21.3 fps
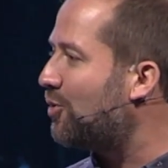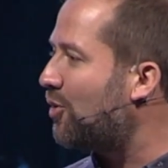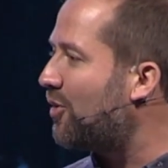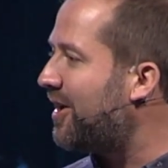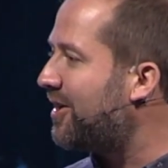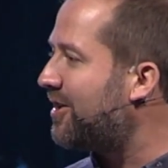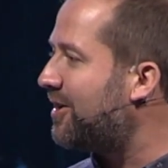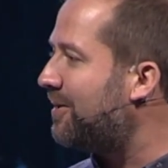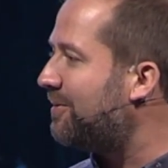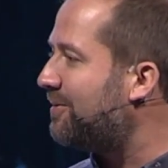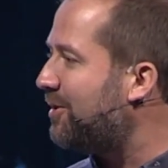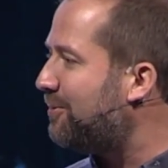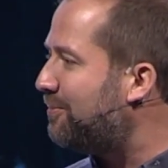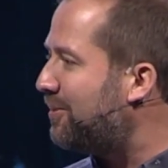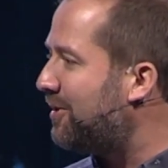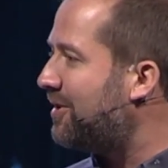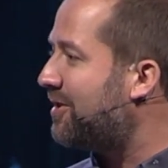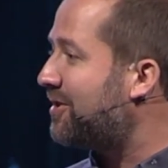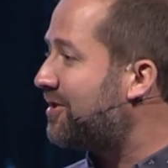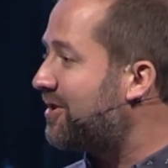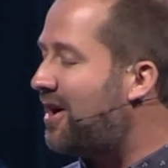we're raising up, you
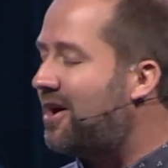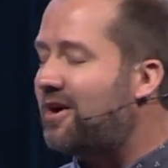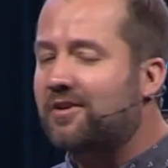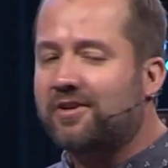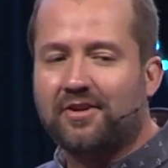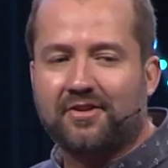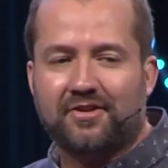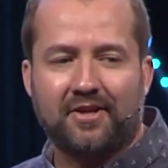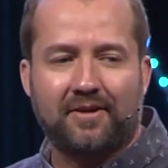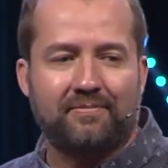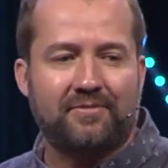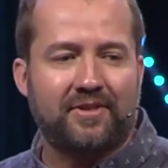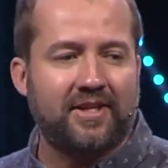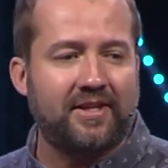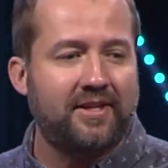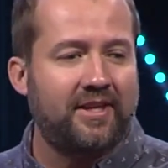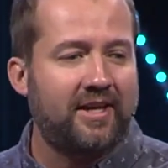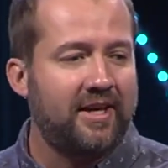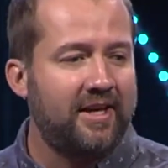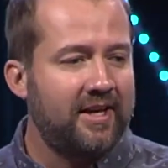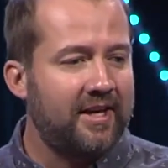put a song to
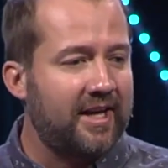something